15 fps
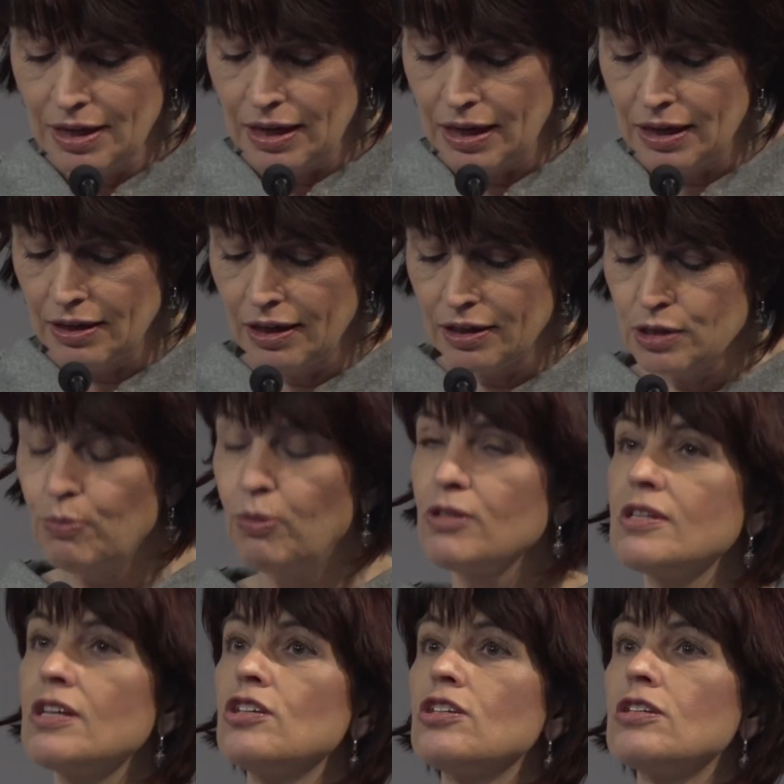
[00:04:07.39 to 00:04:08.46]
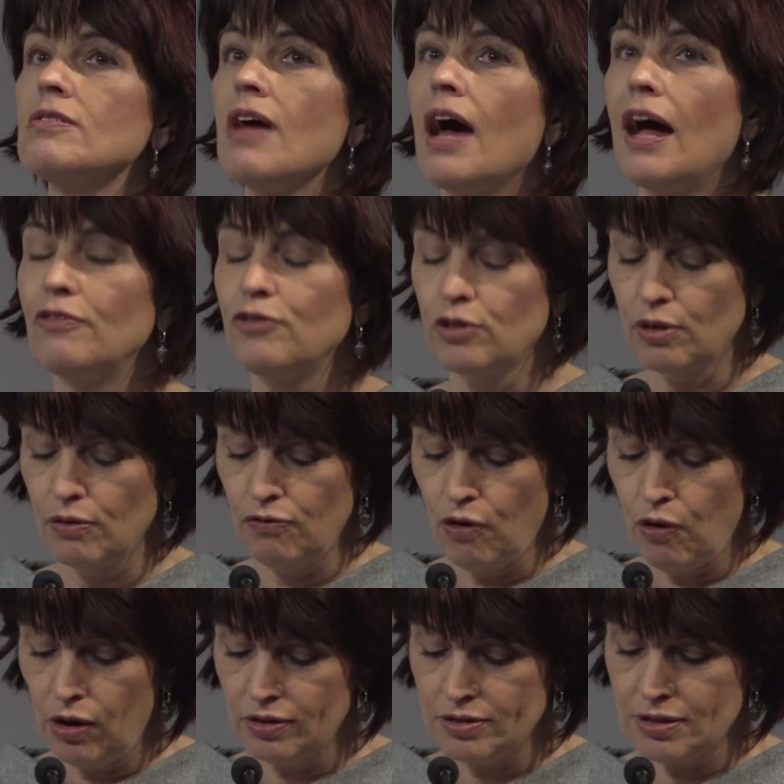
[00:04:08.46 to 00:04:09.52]
in its position as the
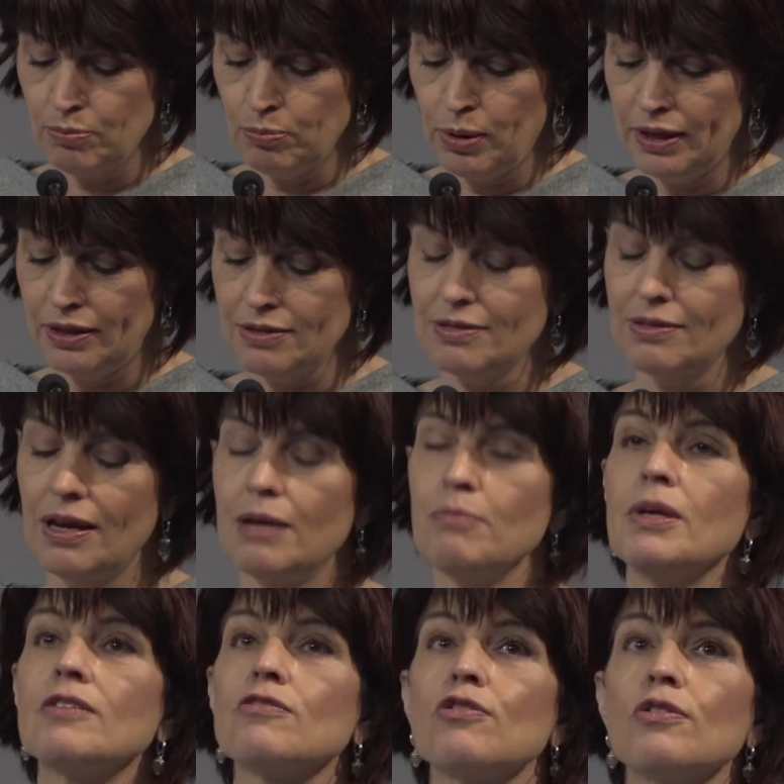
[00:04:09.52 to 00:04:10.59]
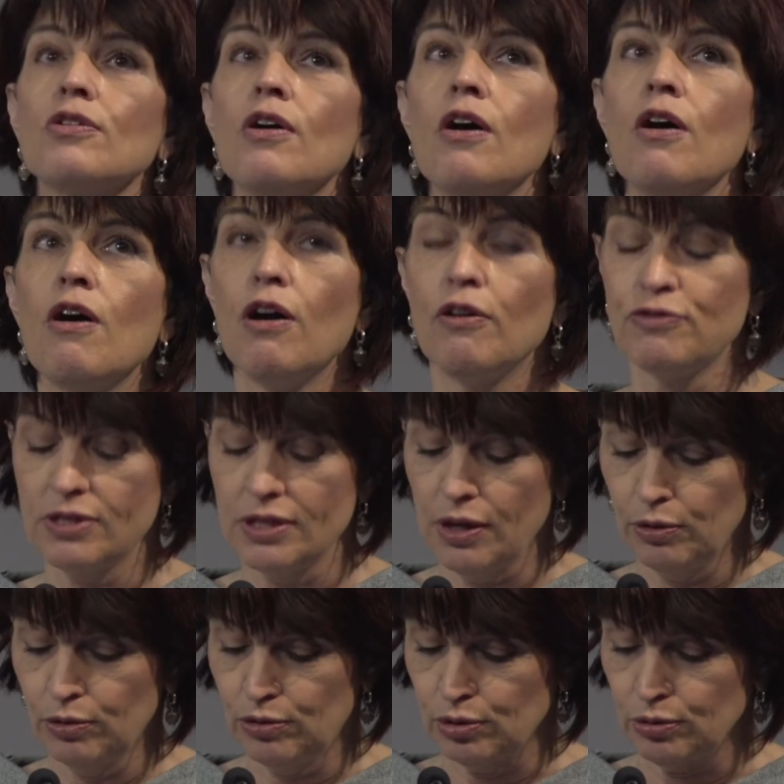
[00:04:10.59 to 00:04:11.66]
world's biggest emitter of
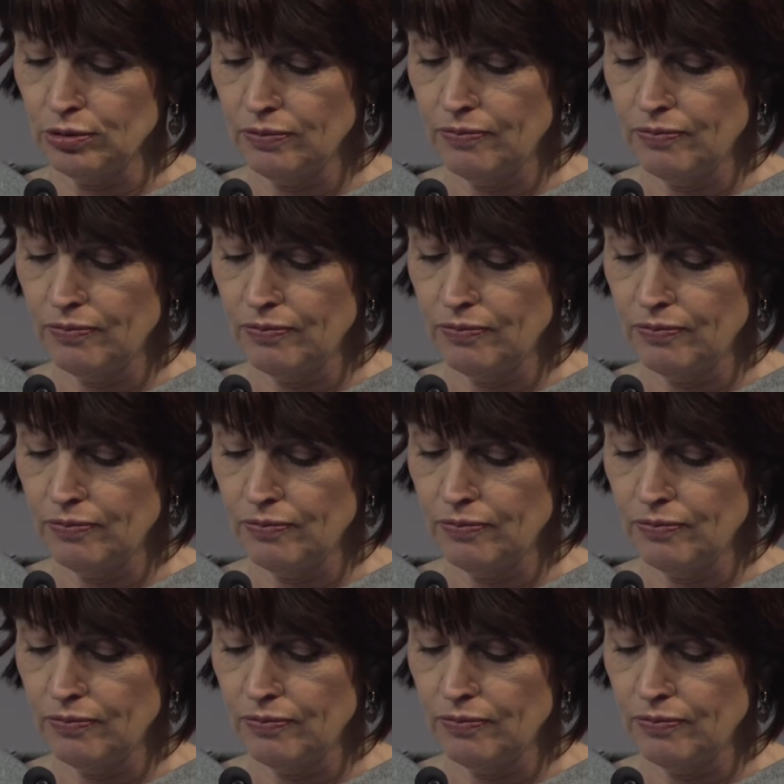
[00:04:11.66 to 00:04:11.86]
CO2.